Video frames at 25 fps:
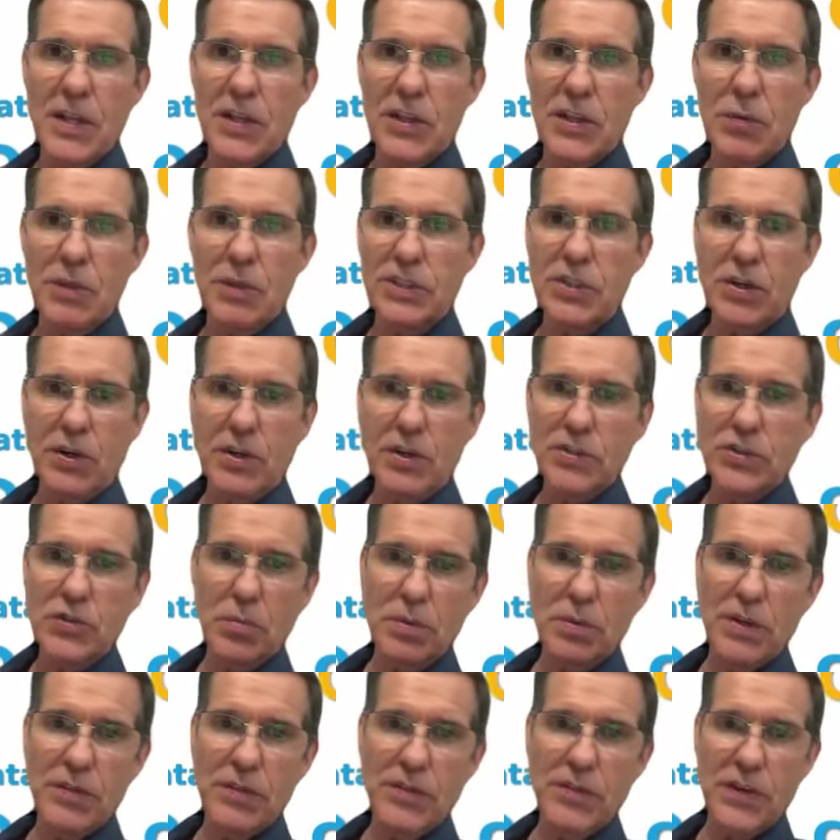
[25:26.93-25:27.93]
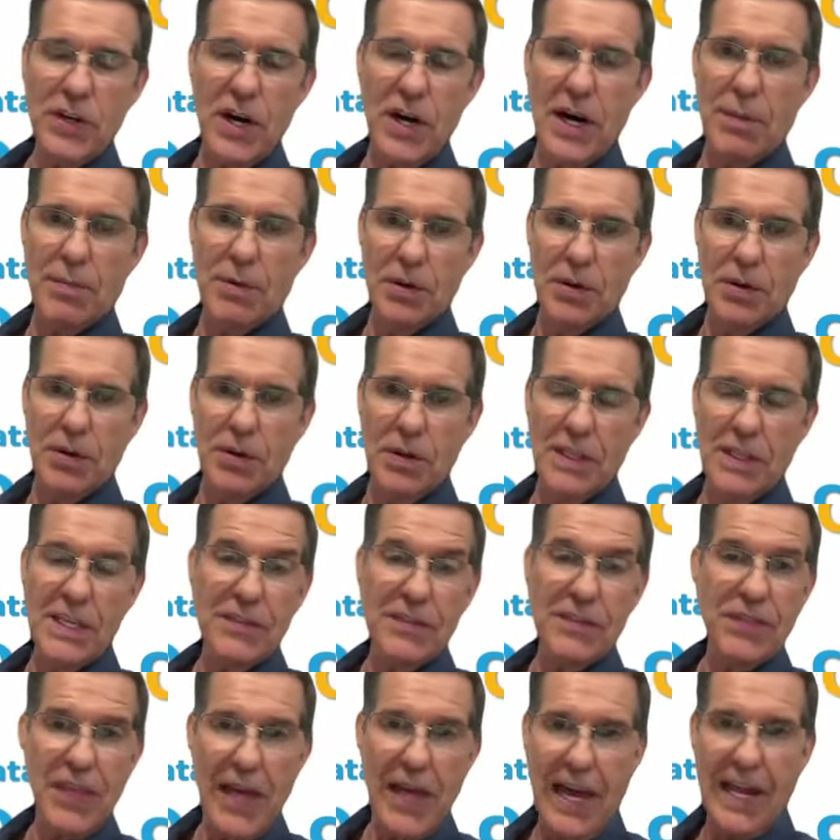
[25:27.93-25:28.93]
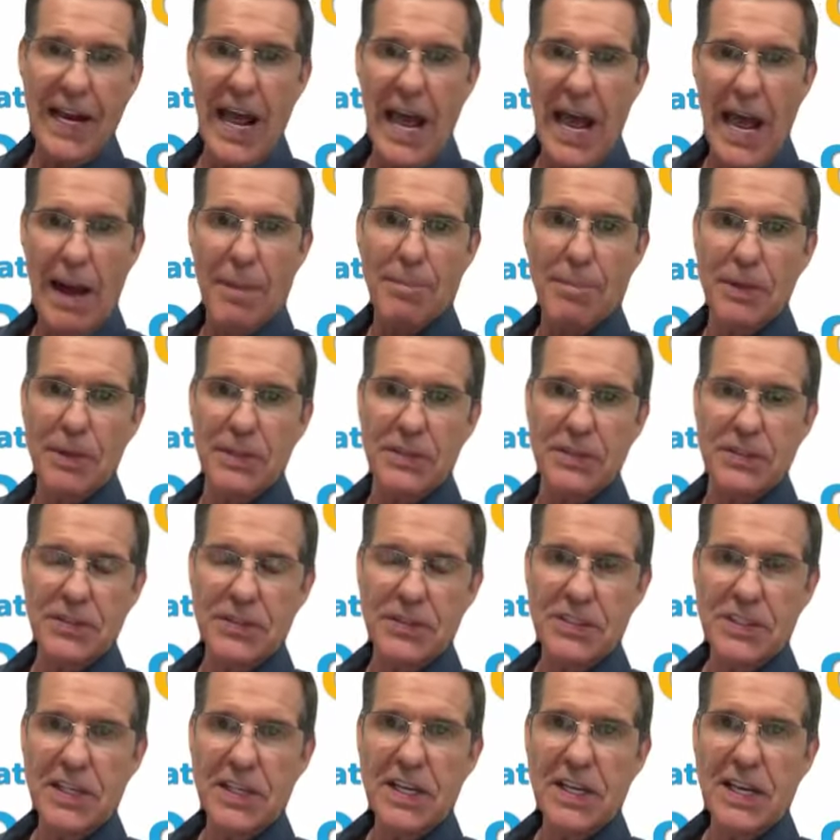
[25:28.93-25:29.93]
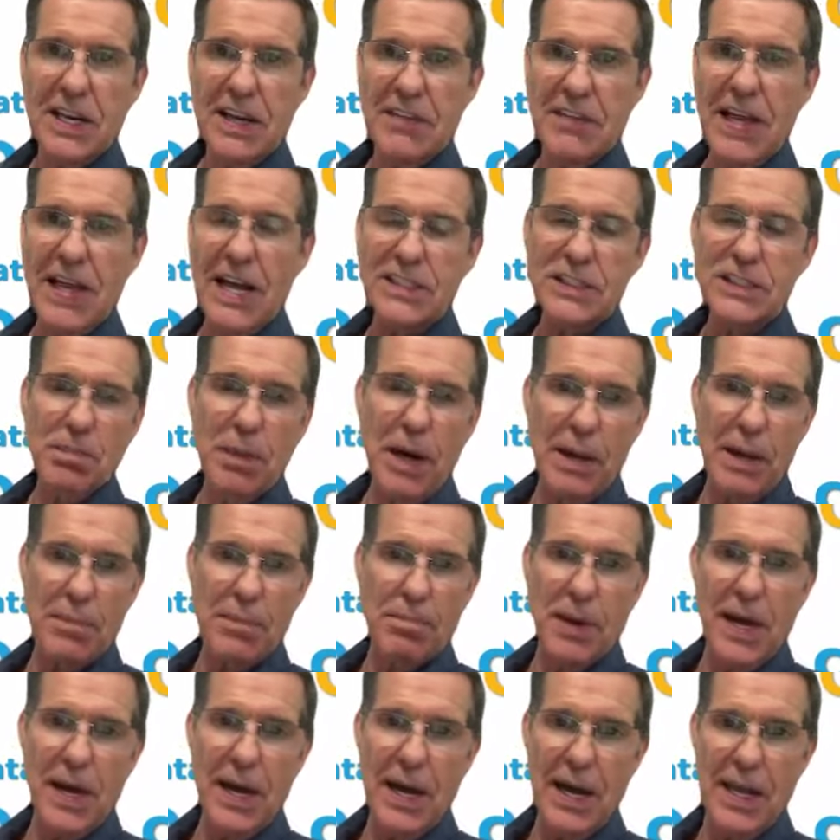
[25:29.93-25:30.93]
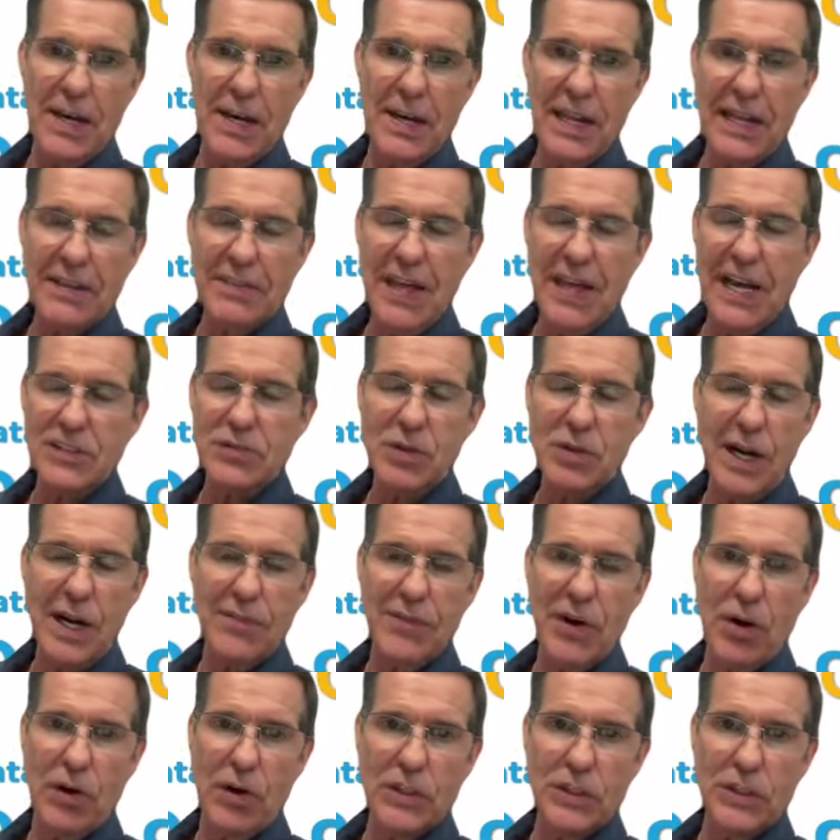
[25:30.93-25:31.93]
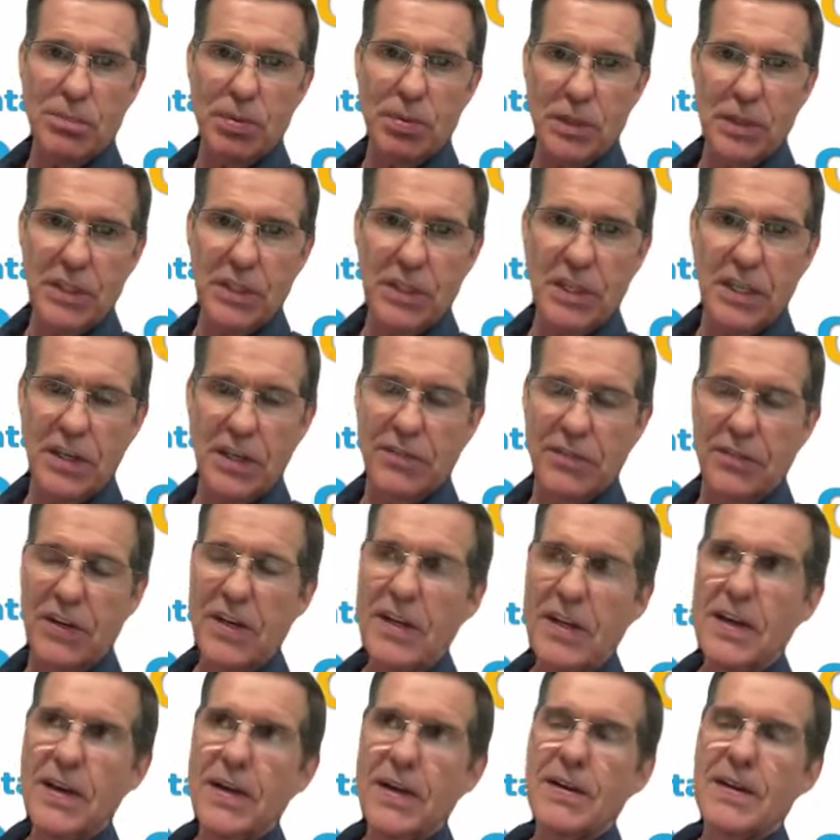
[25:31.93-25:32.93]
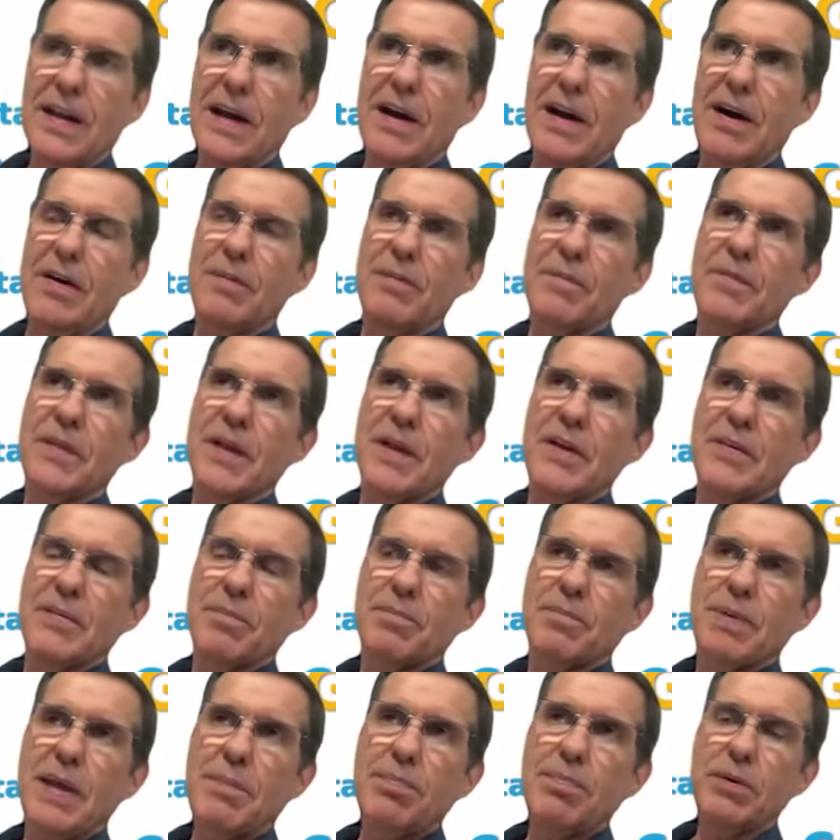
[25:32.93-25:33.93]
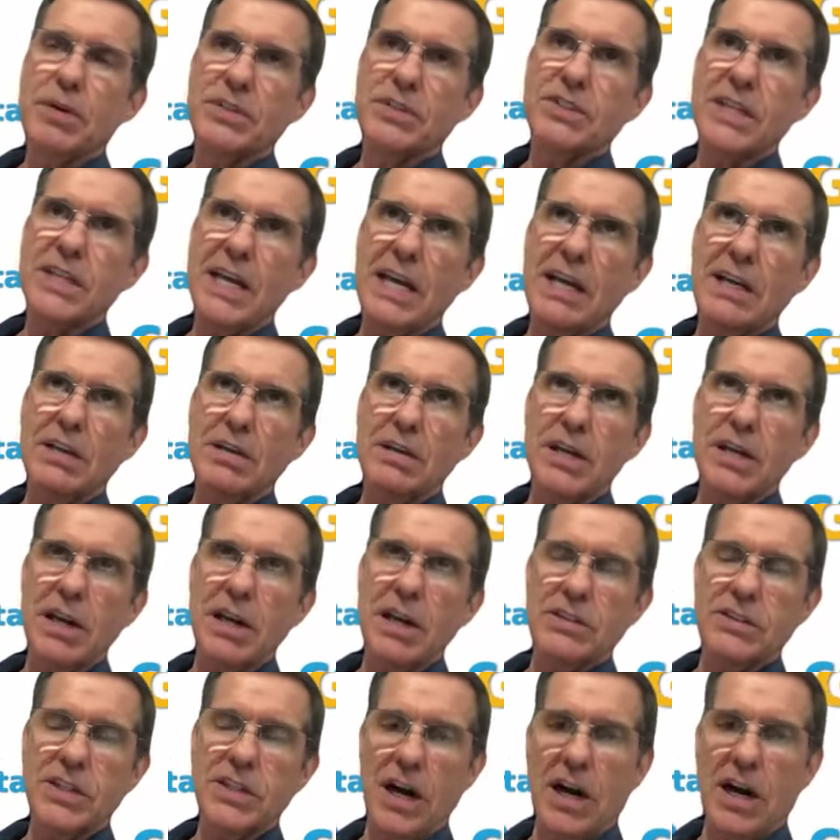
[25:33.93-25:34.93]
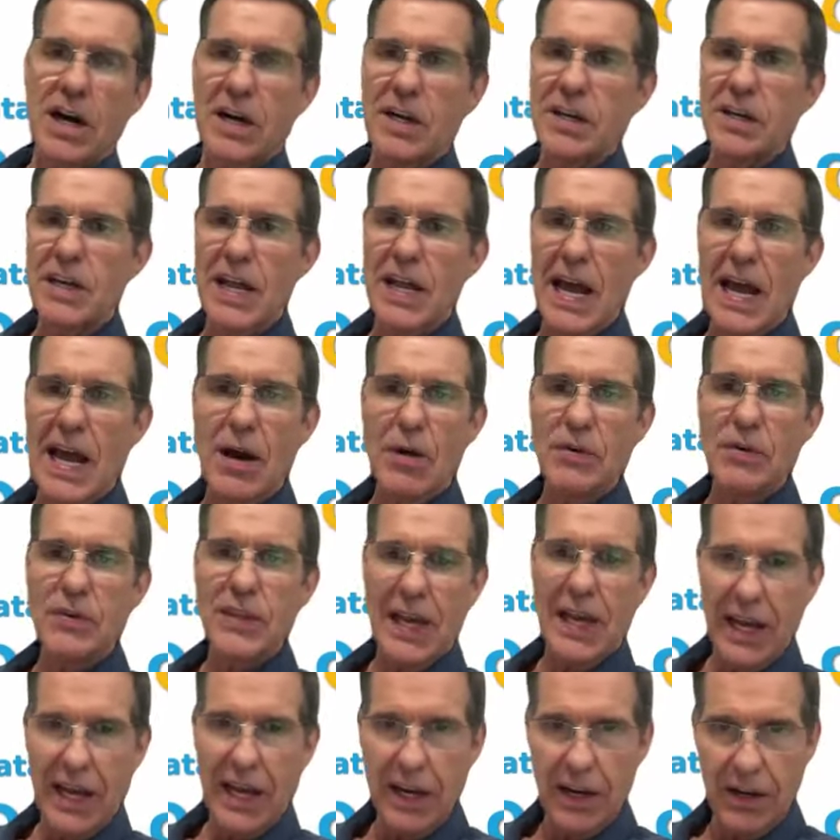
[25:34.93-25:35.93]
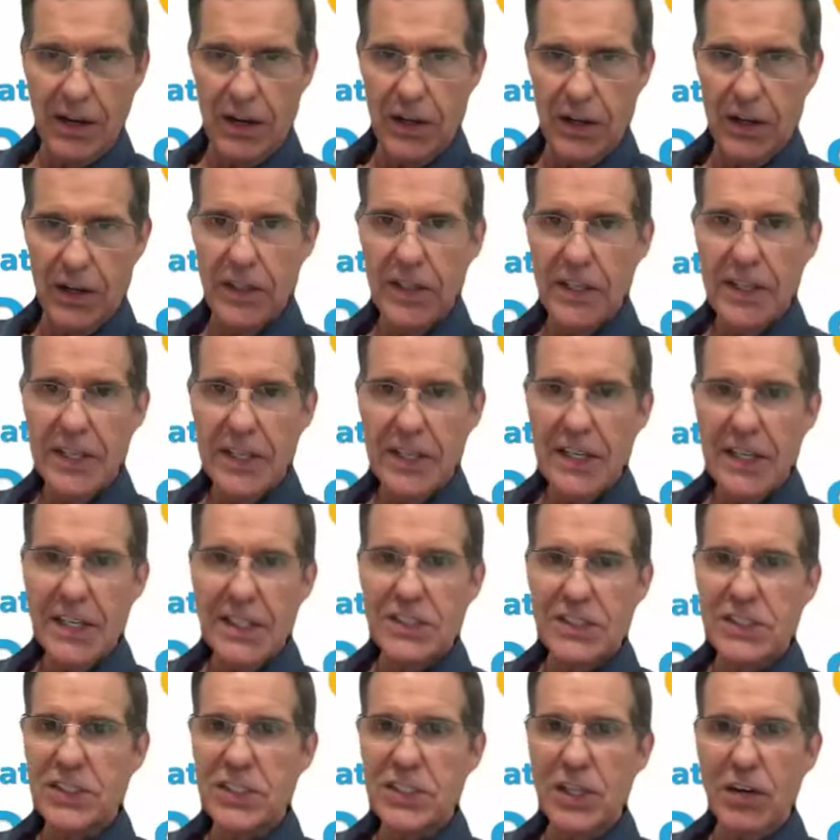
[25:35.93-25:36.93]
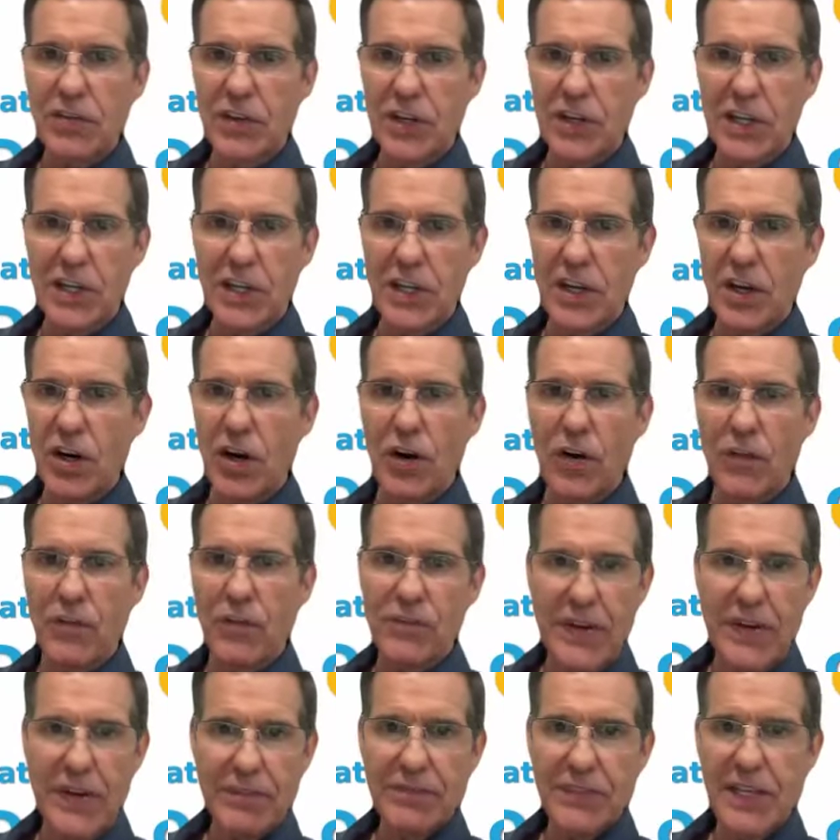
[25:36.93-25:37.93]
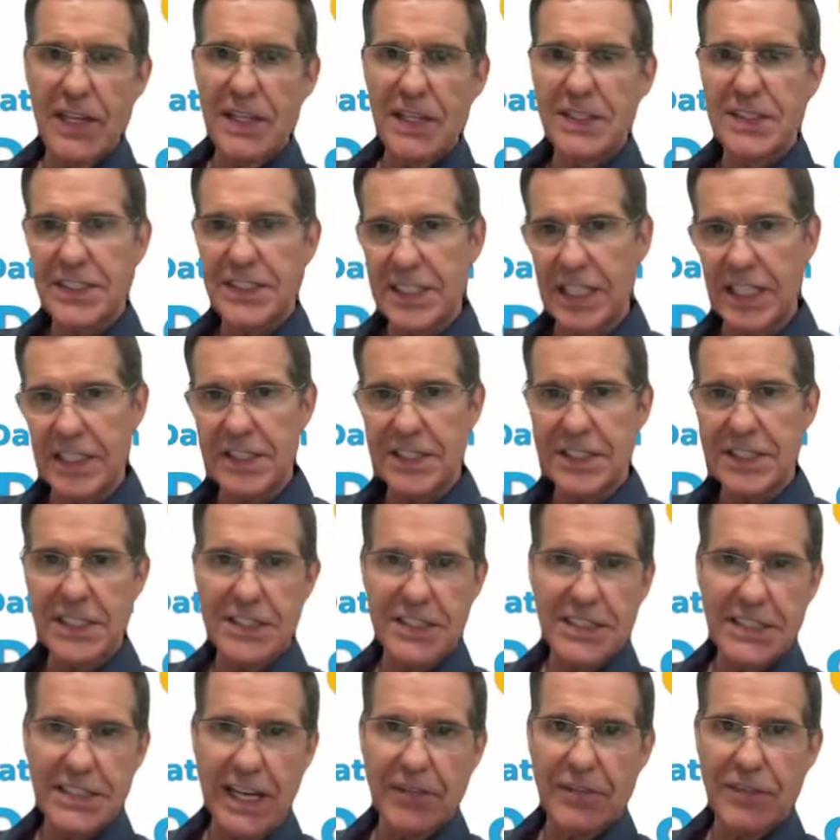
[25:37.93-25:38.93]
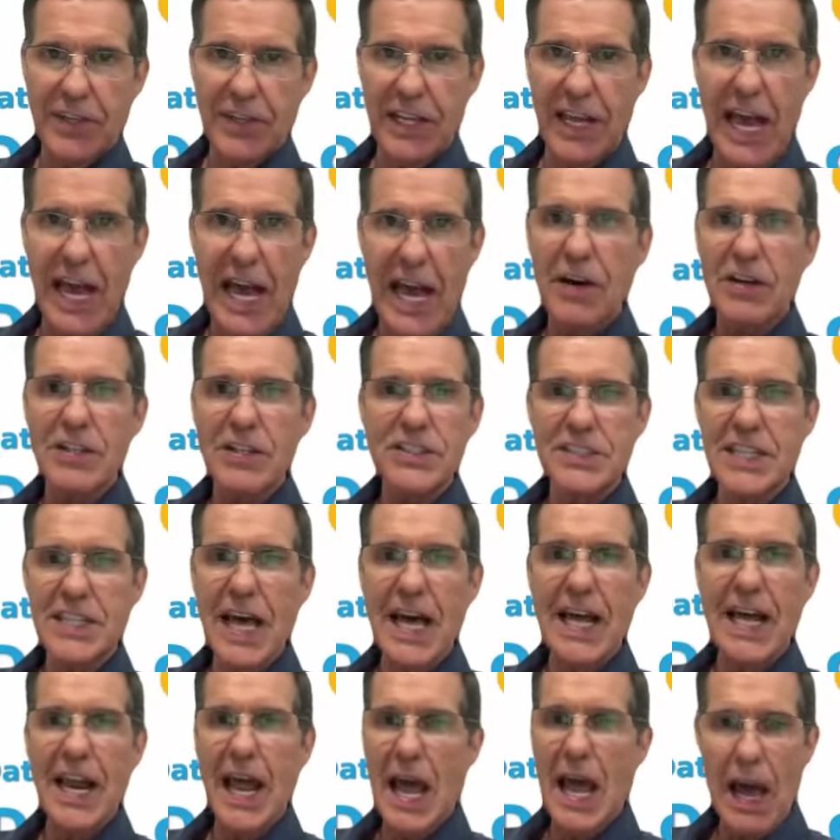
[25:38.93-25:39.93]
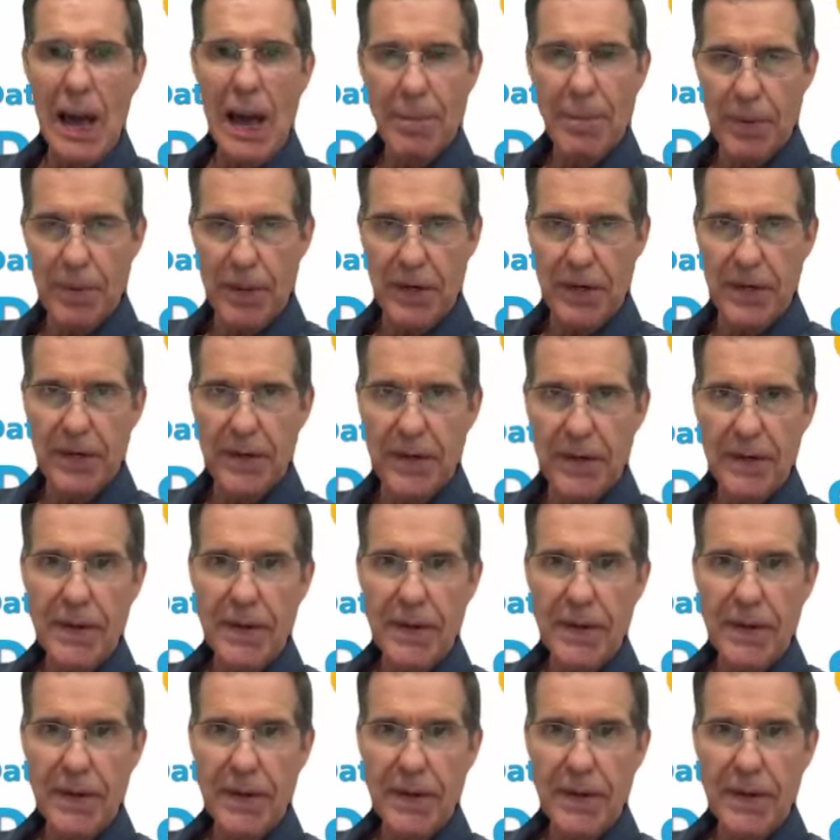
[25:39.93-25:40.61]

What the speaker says: The returns will be phenomenal if that happens. And that's my bet. That's what I've always believed. Now, people are saying, now, Don, how in the hell is silver going to go 50, 60, 70? How does that happen?